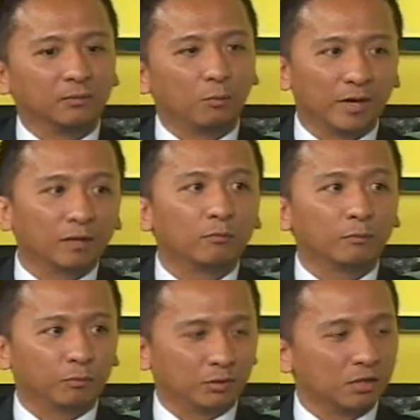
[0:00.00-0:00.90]
we're
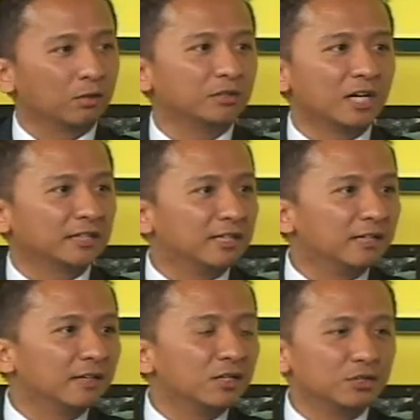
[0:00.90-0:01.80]
going to conduct the
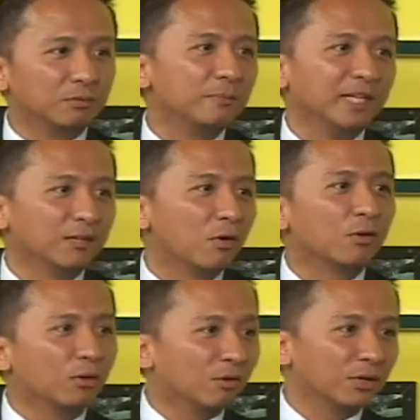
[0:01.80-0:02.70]
hearing should be in Hong
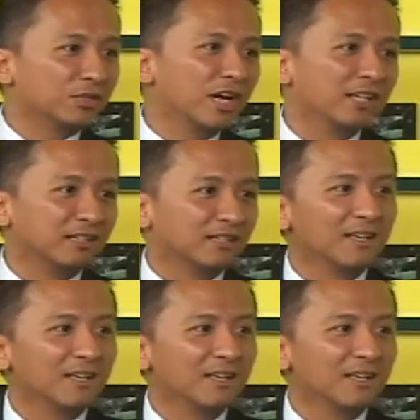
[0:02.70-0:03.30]
Kong or China.